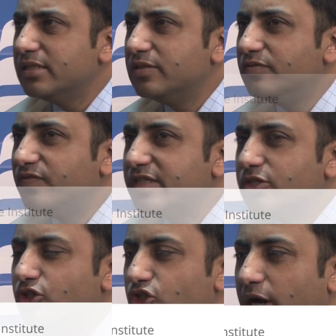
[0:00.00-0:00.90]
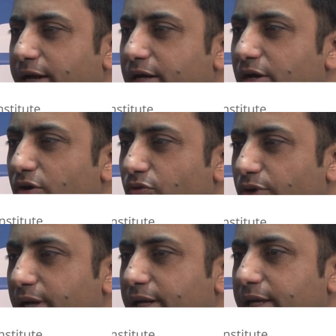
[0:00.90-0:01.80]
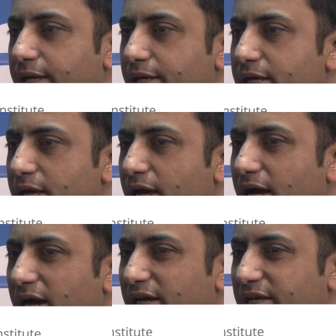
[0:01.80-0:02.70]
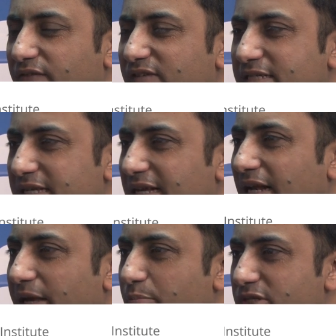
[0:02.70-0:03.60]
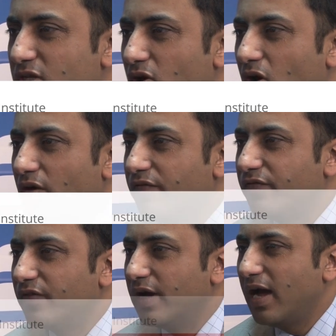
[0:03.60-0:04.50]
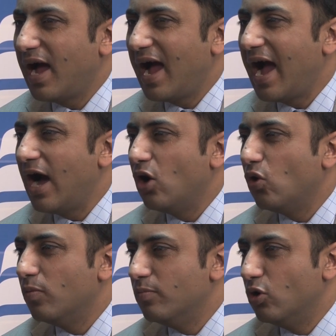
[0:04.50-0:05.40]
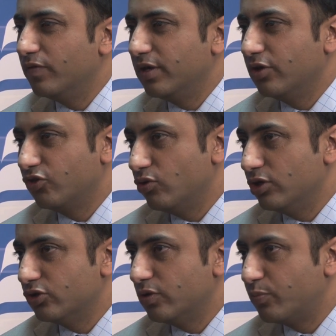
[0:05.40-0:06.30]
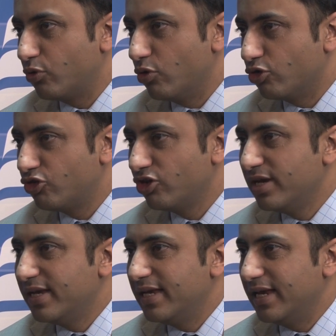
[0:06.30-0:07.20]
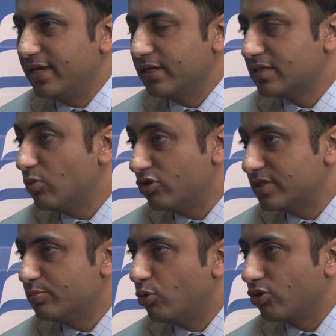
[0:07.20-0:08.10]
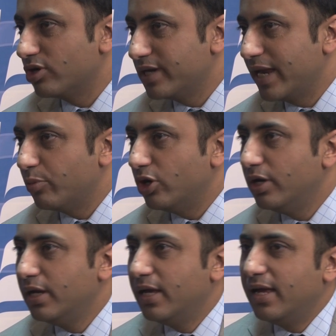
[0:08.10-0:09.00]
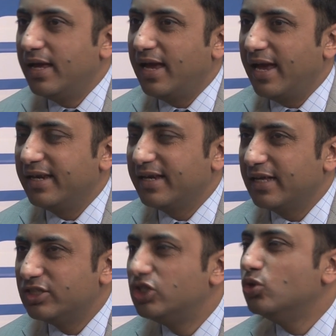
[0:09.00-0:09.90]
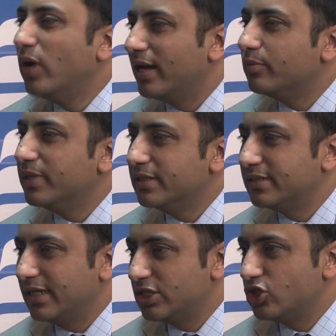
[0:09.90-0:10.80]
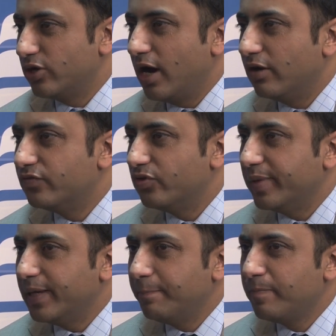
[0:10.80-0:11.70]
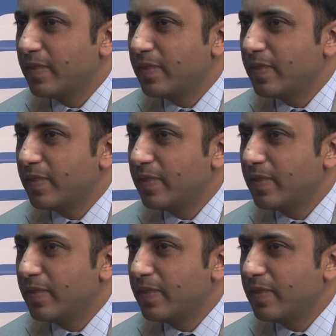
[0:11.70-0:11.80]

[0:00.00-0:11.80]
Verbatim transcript: the visit to China really uh, gives us a glimpse of uh, how Modi is going to approach India's most important neighbor. And it has two elements that stood out for me.